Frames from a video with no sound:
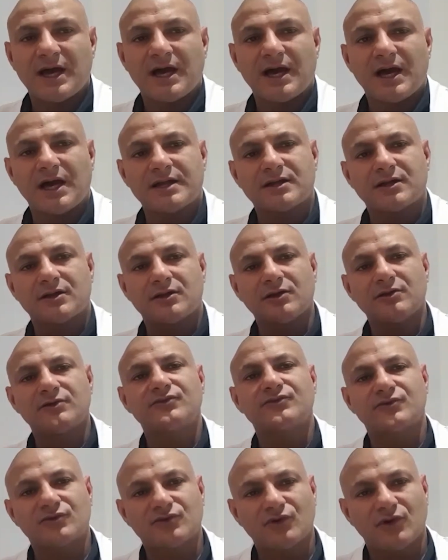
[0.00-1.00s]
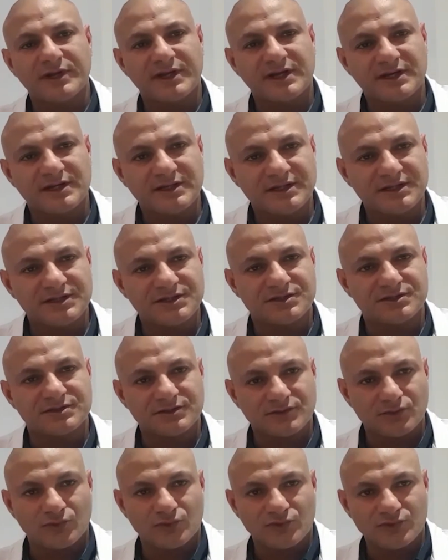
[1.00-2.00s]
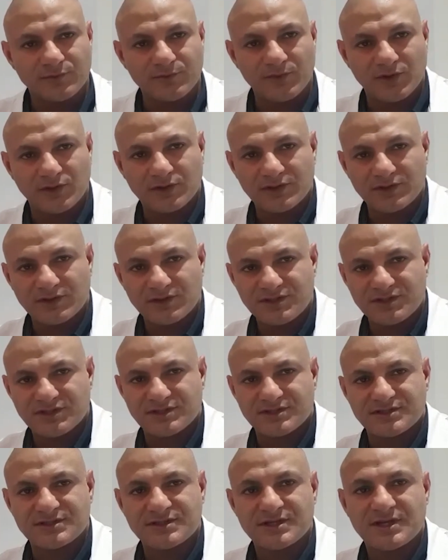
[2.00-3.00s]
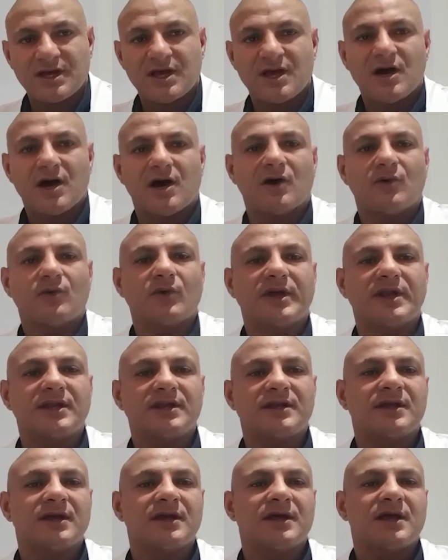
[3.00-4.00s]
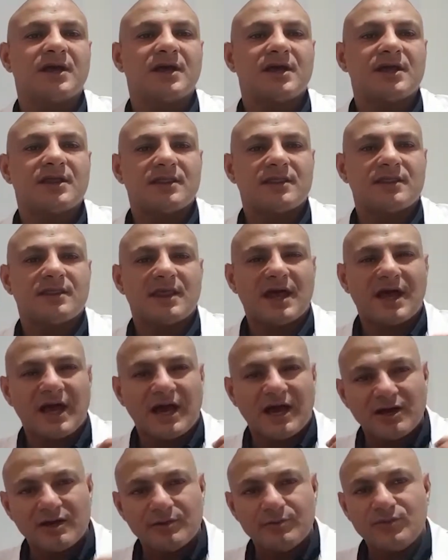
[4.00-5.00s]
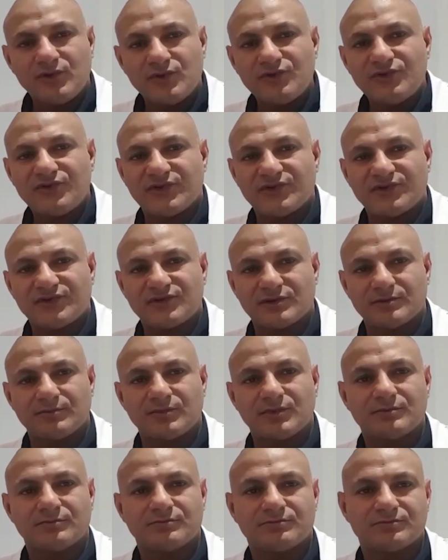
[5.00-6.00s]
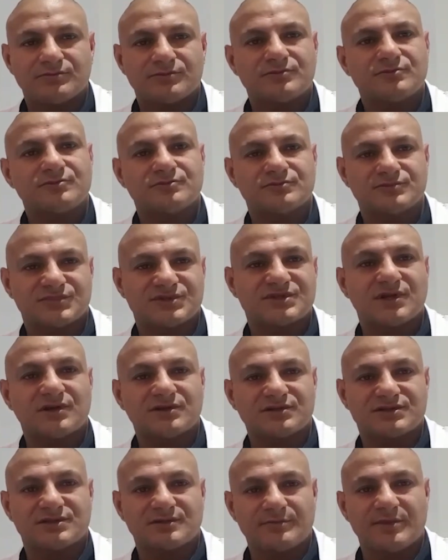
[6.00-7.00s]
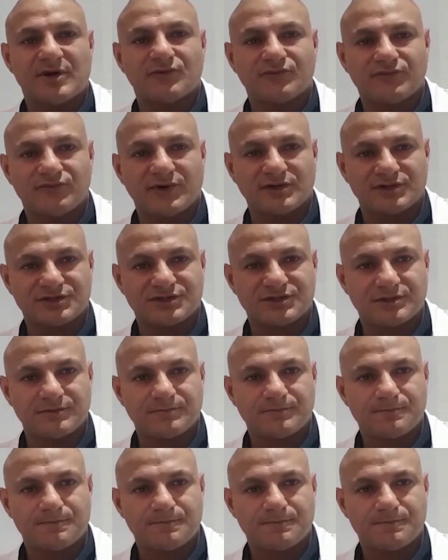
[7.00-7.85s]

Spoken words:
And a lot of chronic conditions, autoimmune conditions, are when our immune system starts to malfunction.